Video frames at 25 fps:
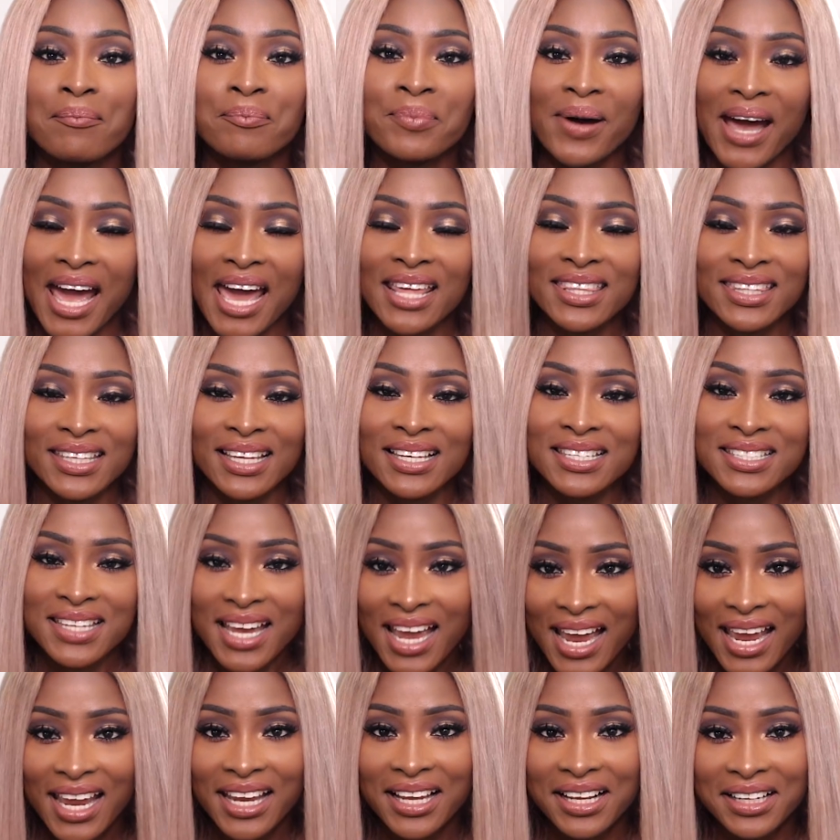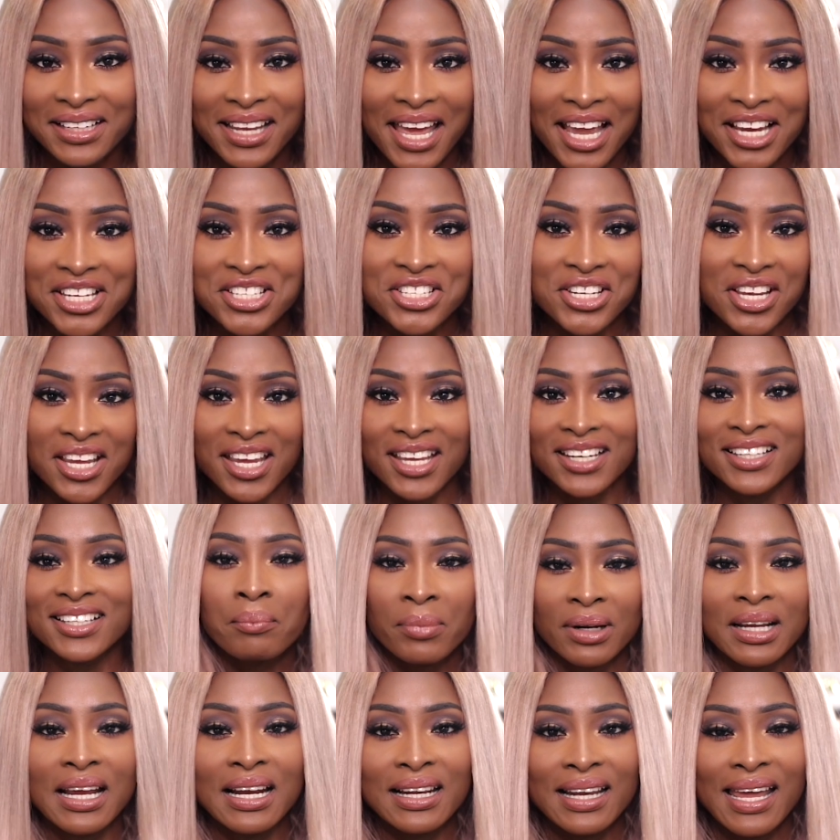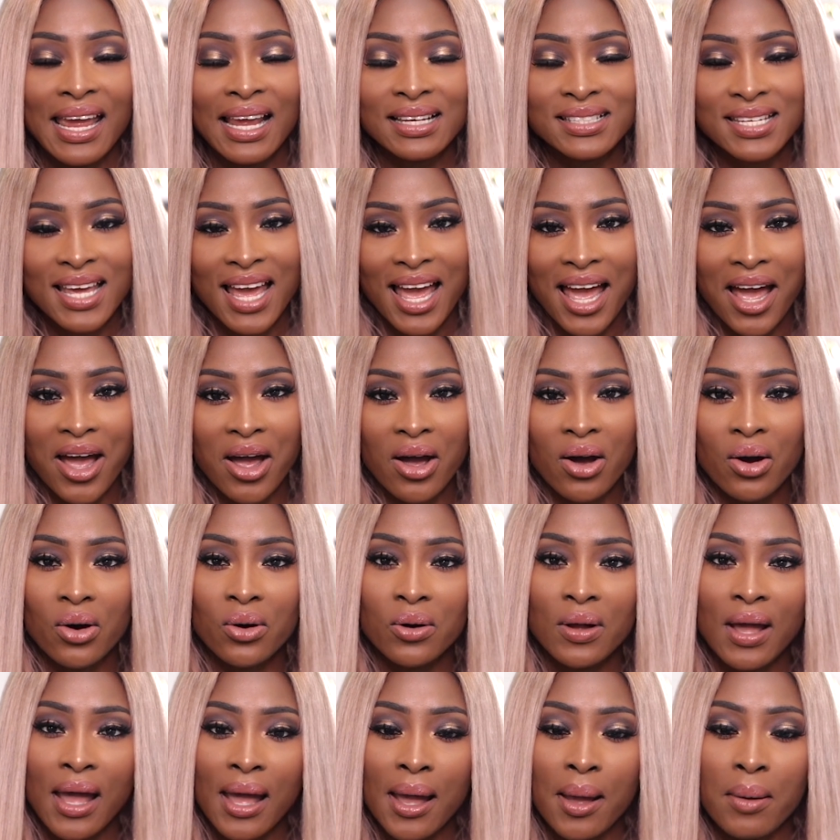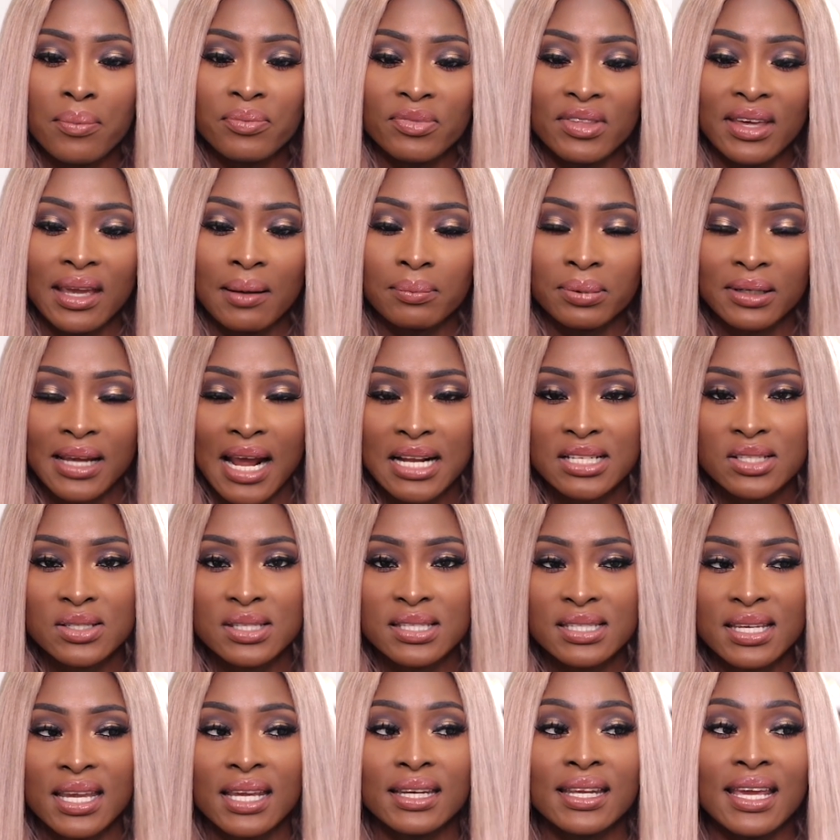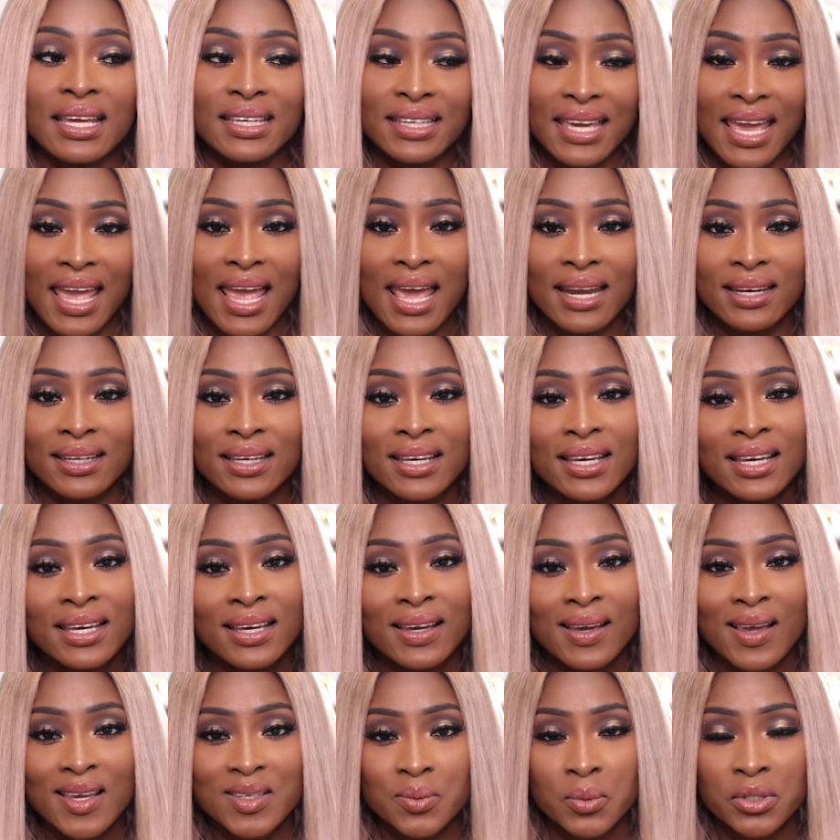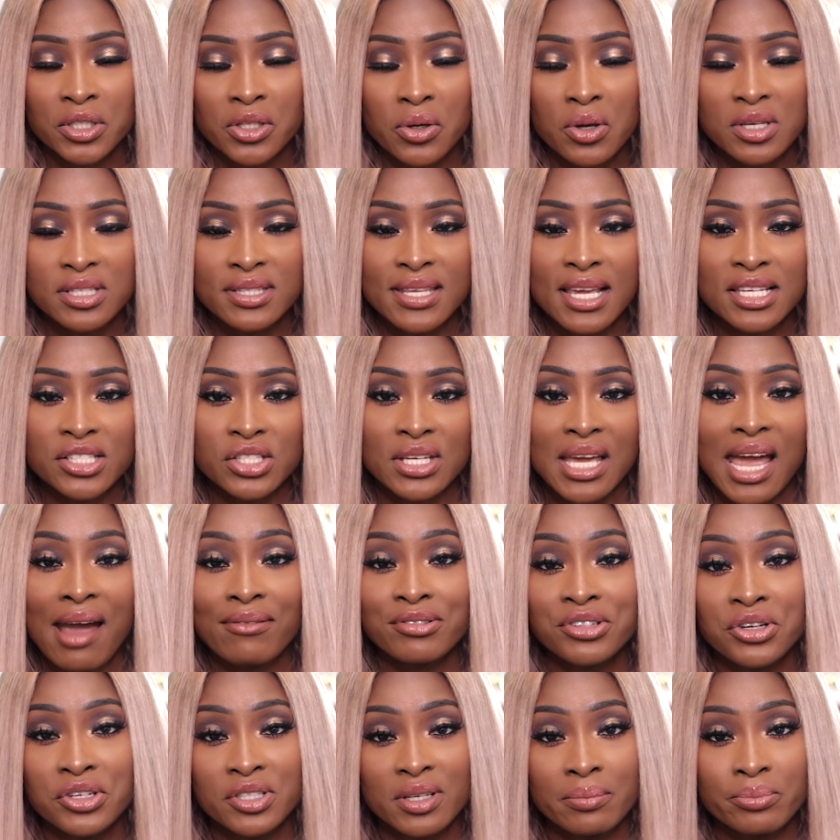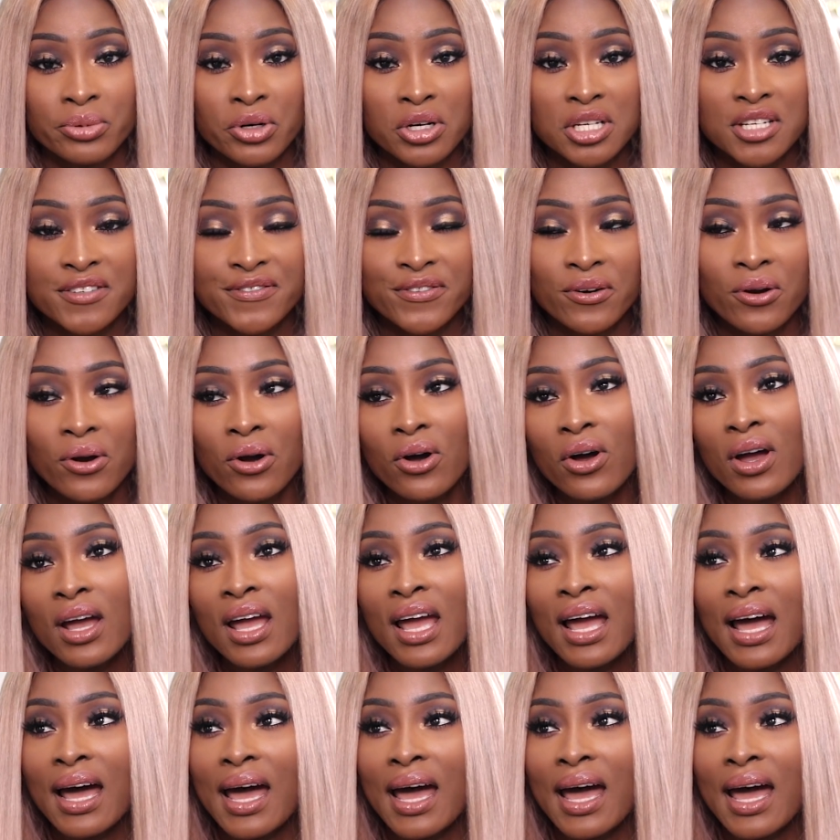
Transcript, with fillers: buy the entire collection but I liked how um, they applied to skin again is one of those things you have to use a brush for.